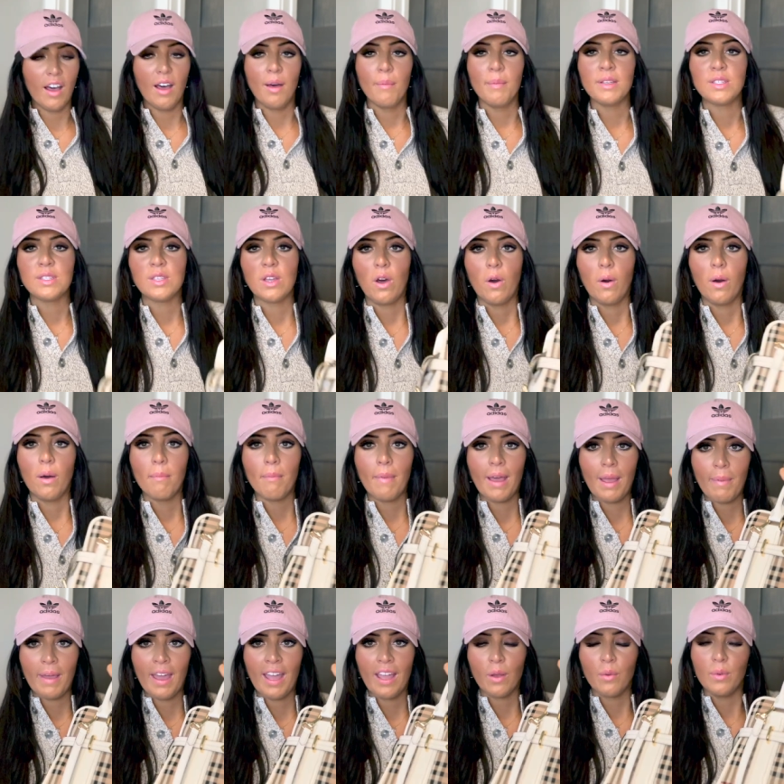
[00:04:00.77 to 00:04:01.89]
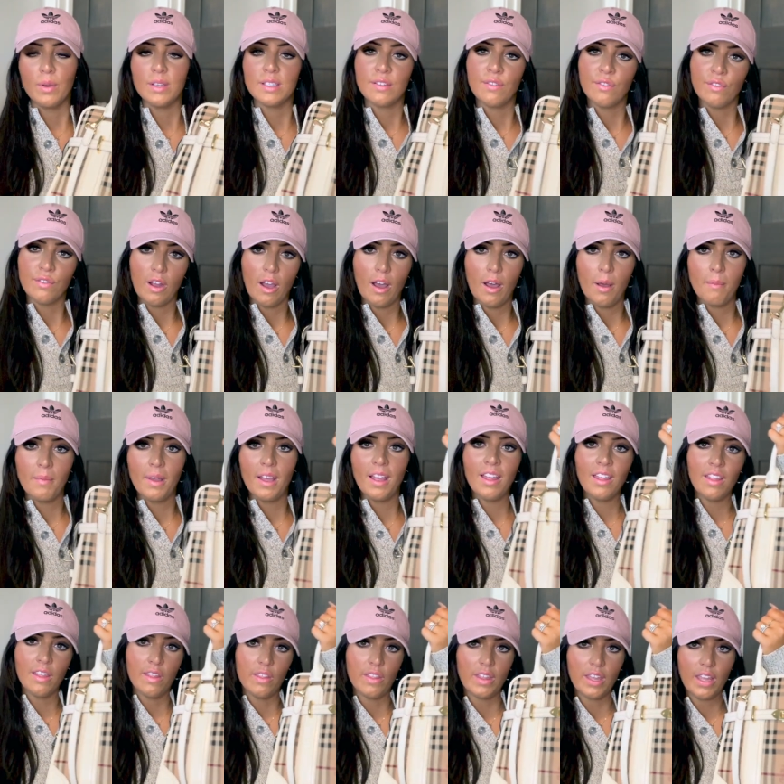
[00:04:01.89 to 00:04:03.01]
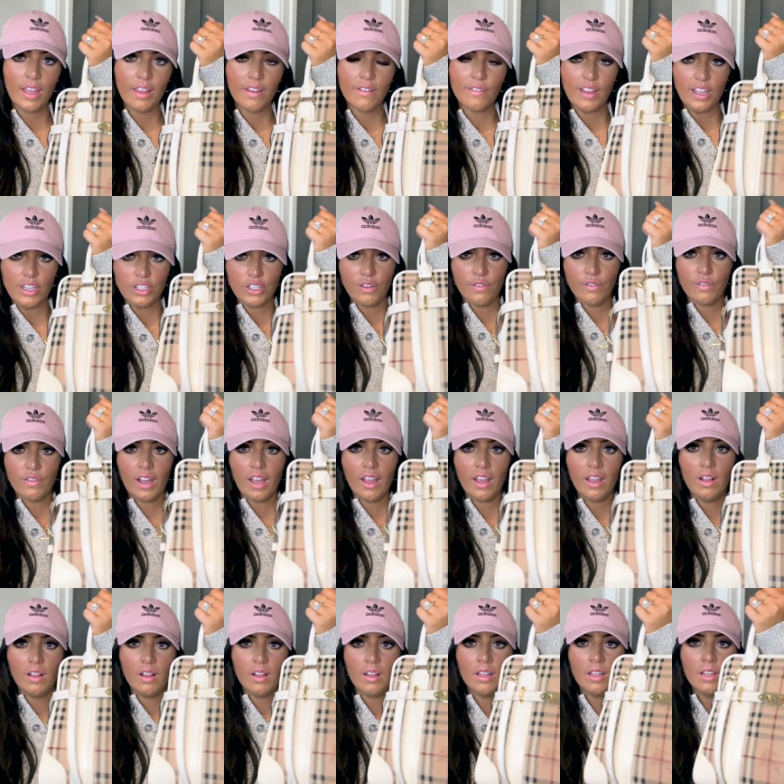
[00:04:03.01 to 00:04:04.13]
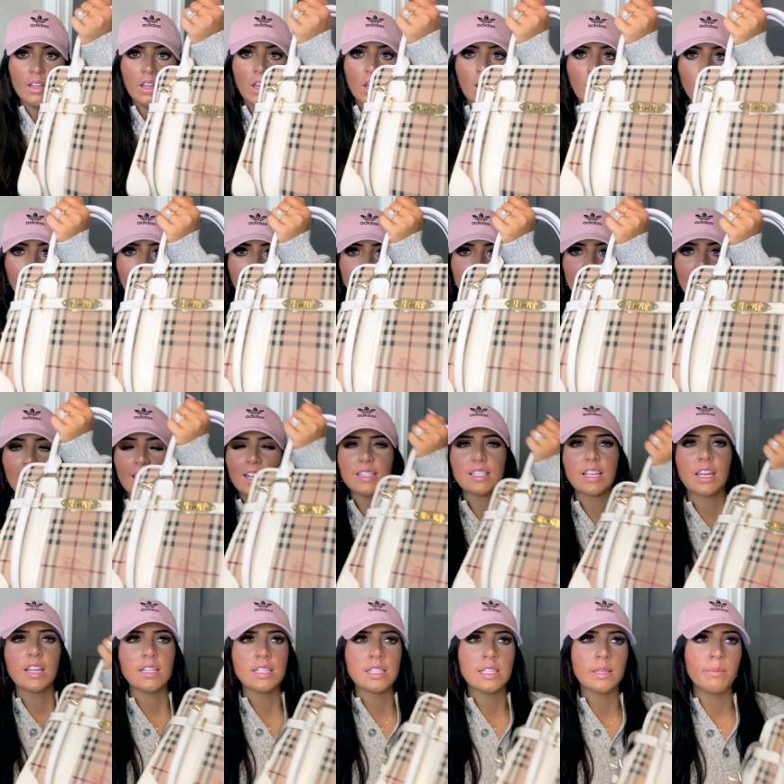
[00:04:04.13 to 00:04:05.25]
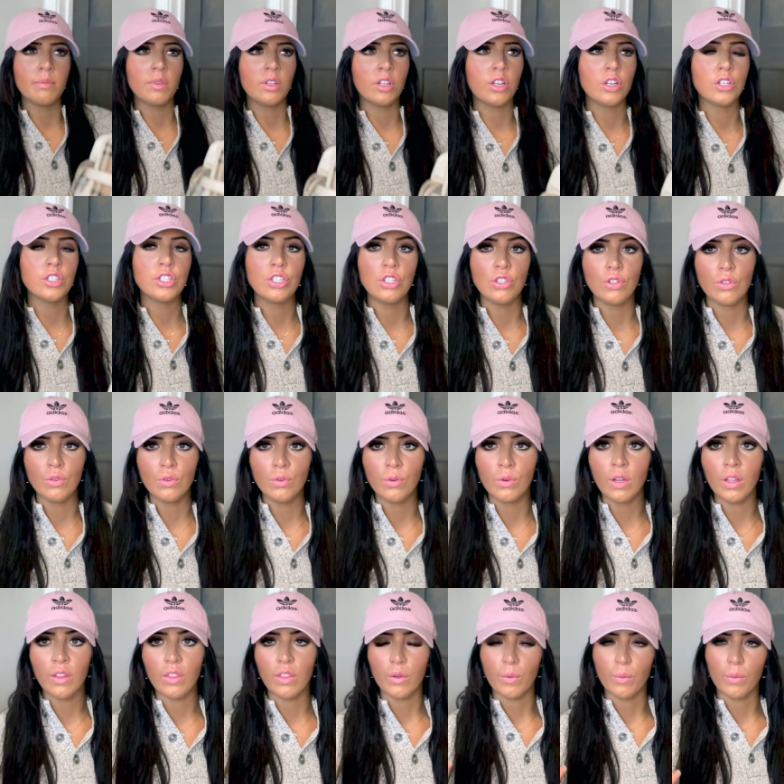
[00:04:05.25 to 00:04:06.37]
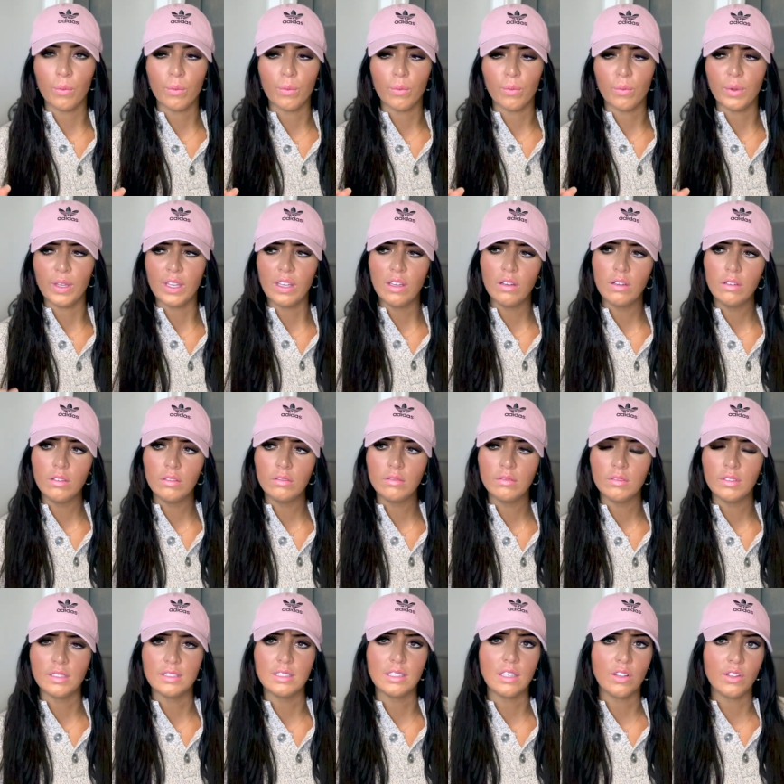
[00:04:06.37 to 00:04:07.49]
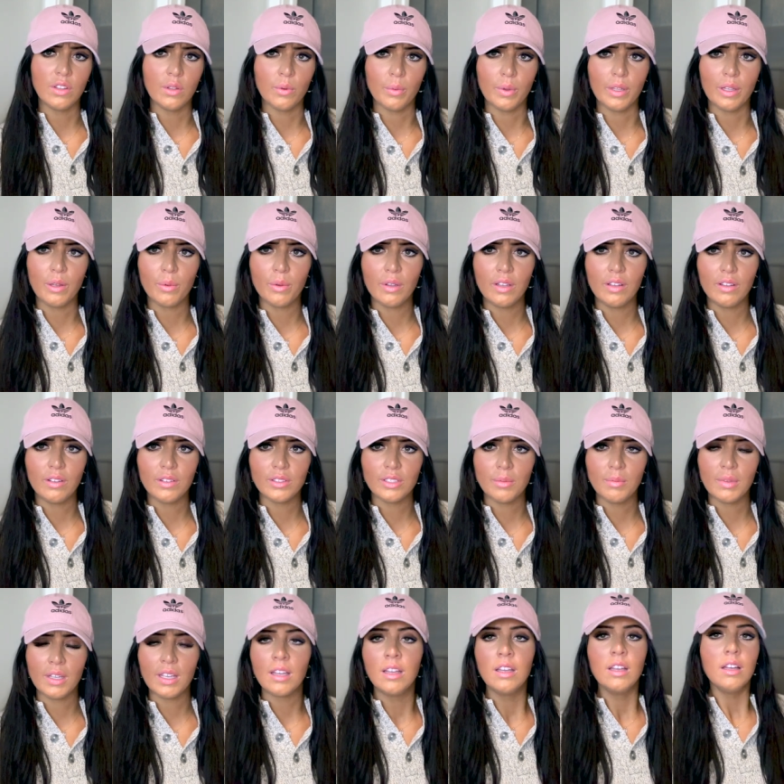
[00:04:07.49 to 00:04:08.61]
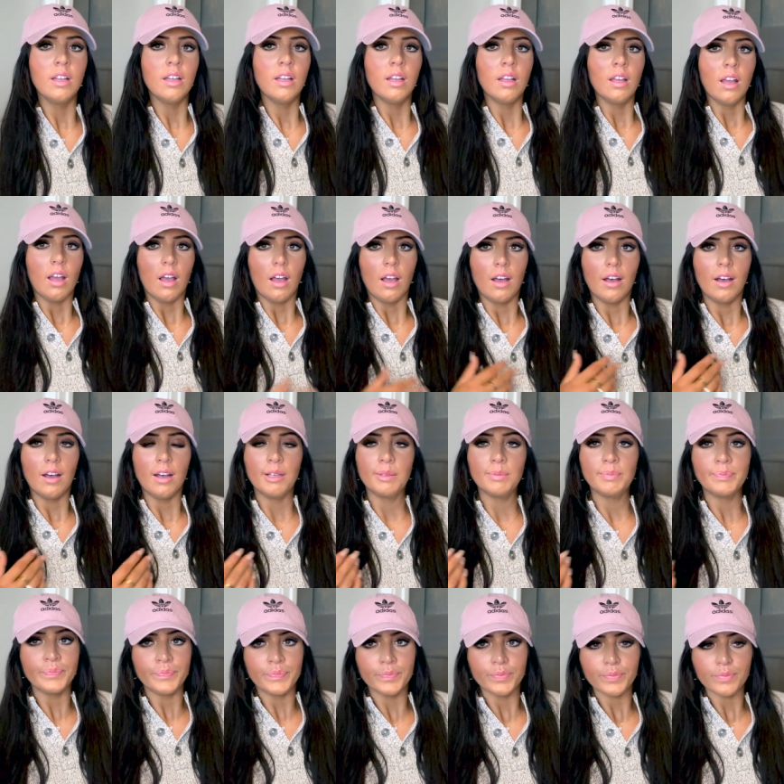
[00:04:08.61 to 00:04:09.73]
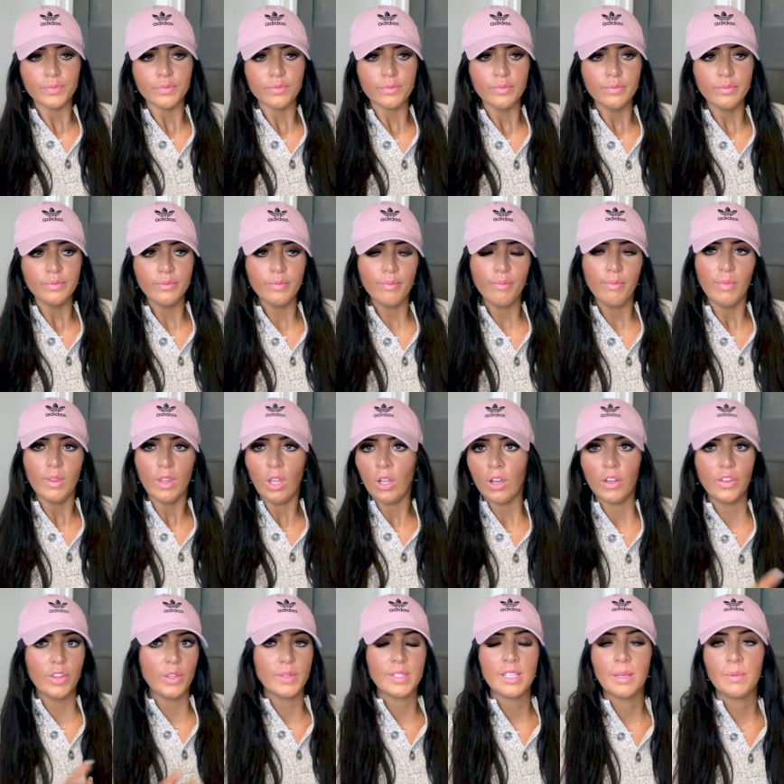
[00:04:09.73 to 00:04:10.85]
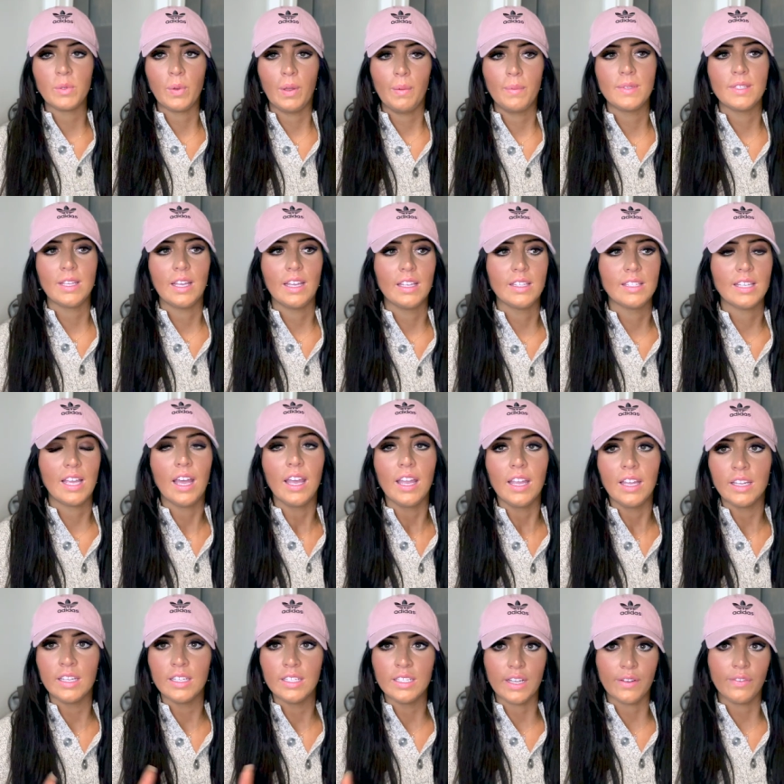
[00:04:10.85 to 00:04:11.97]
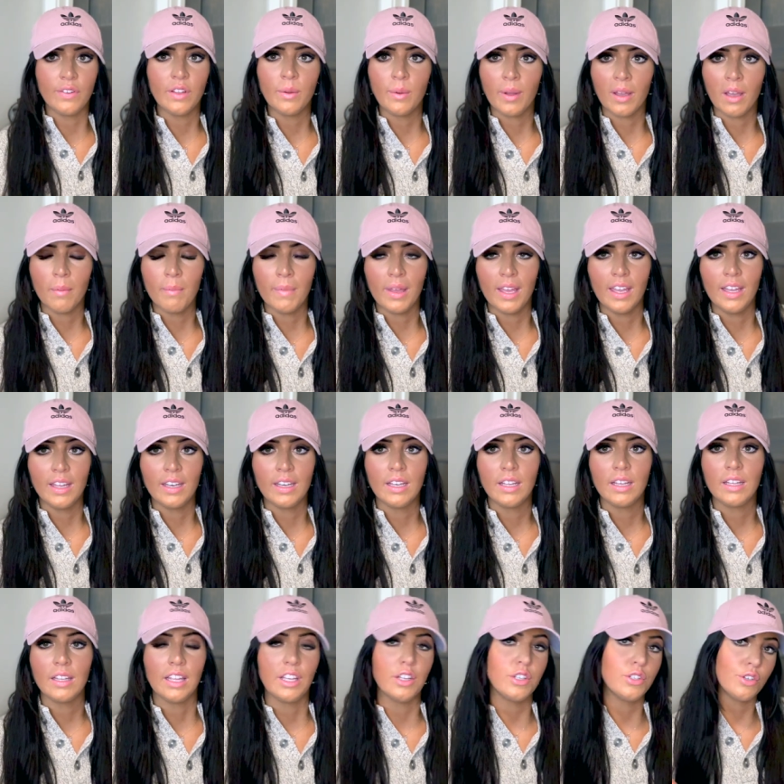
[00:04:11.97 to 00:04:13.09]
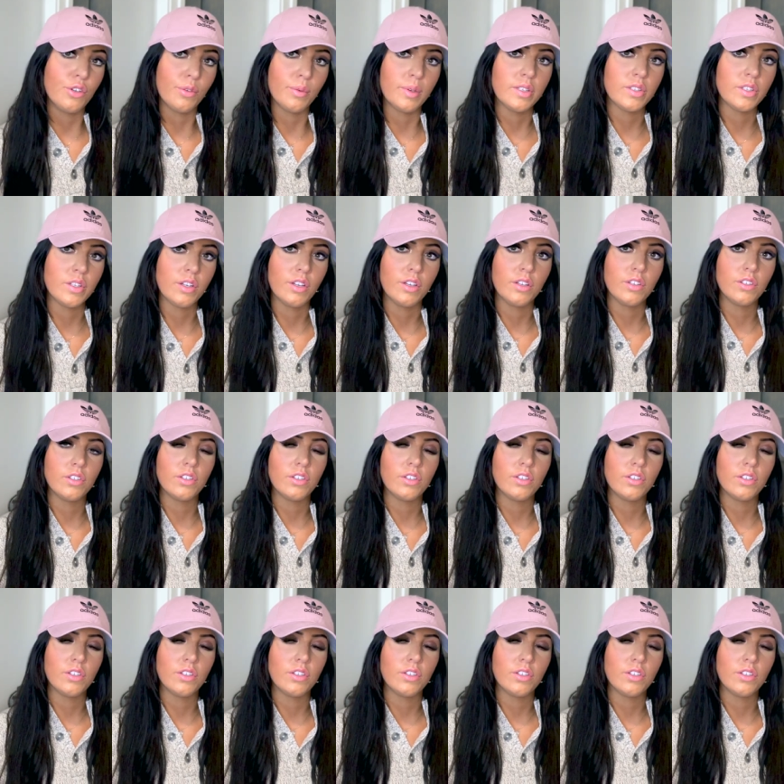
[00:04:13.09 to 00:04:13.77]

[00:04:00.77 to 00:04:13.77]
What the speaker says: So my bag was from the Fashion File website. It's kind of similar to the Real, is it called the Real Real or something? All those types of websites. I definitely recommend like do your research.